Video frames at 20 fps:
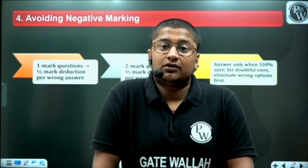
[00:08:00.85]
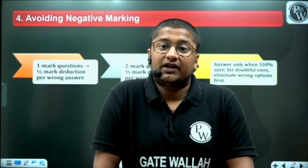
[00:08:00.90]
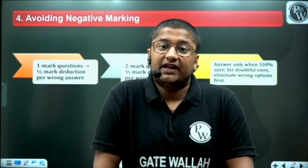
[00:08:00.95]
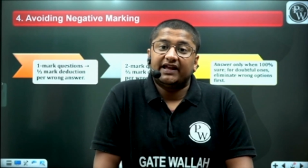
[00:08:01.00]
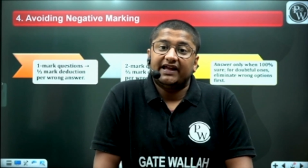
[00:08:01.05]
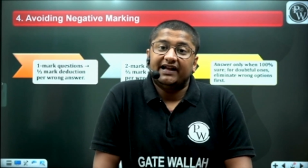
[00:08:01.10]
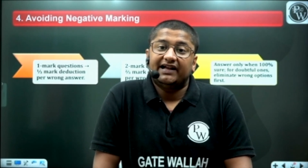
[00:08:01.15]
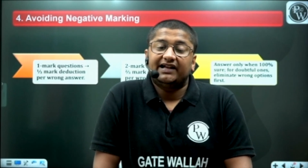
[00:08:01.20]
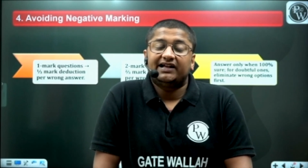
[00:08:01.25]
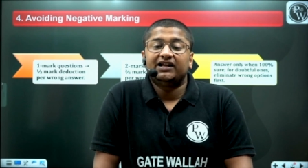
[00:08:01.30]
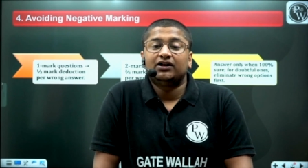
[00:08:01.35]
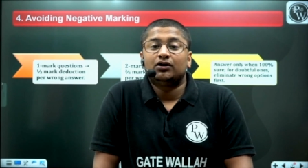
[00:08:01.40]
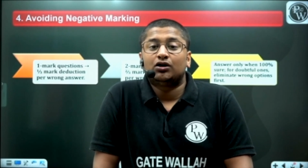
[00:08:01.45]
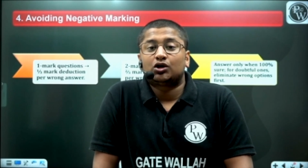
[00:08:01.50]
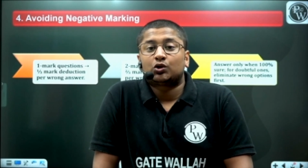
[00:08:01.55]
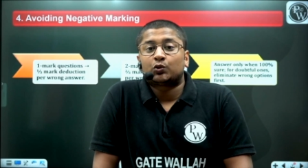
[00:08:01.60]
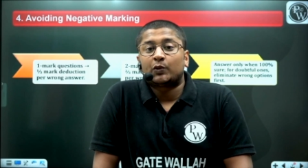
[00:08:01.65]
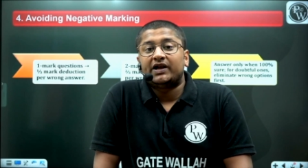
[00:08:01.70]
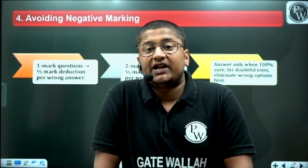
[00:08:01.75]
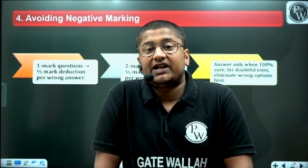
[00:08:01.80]
80 or
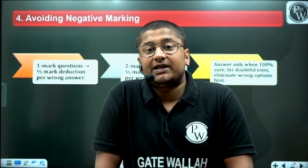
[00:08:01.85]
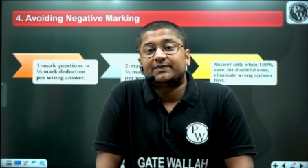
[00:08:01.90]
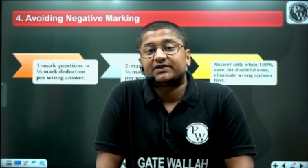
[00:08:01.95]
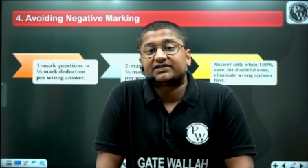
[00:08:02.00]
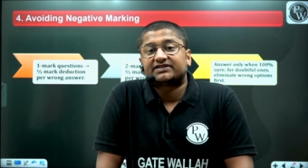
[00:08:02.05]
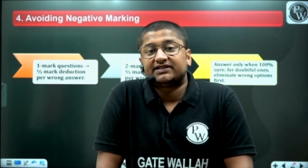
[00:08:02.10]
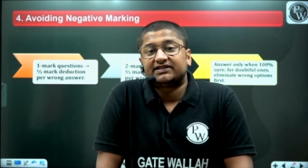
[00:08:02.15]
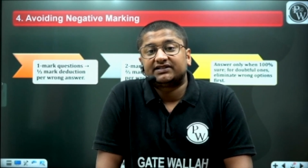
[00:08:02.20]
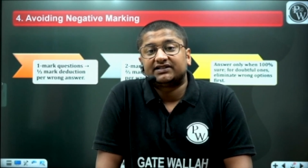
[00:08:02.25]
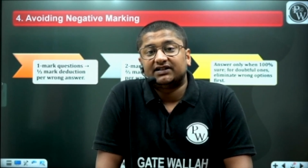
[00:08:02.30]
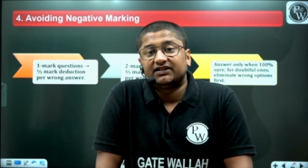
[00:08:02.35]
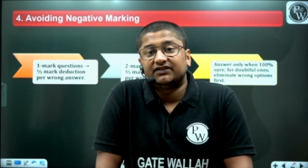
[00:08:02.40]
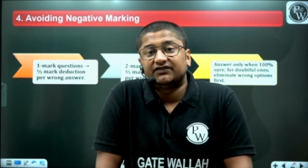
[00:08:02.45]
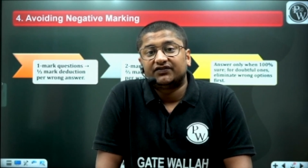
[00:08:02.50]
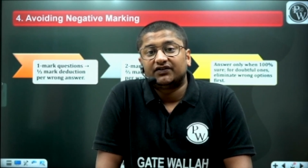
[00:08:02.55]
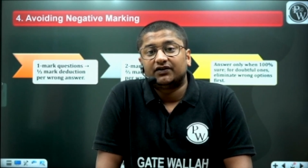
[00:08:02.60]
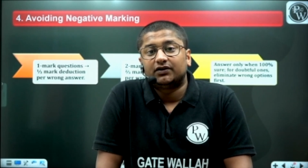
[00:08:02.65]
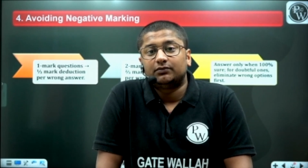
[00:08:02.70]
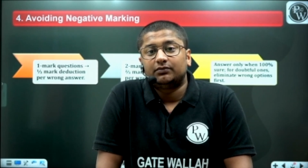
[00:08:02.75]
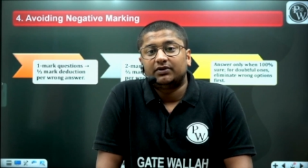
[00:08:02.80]
20%
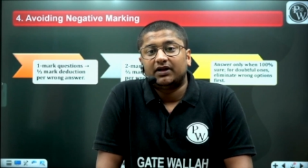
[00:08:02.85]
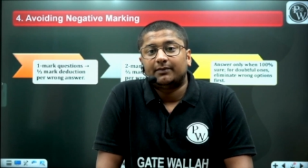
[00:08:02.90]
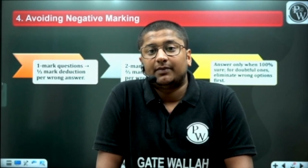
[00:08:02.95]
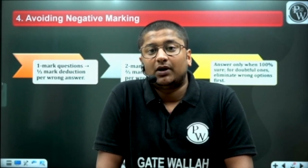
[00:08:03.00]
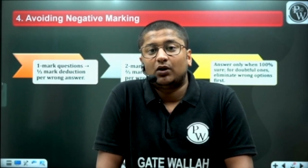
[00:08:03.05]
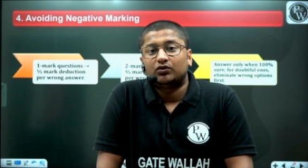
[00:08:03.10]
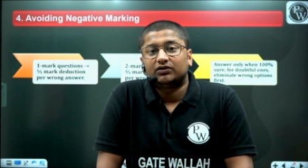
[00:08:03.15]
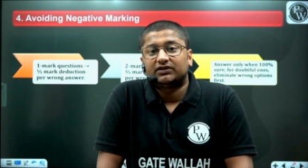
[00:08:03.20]
confirmed about the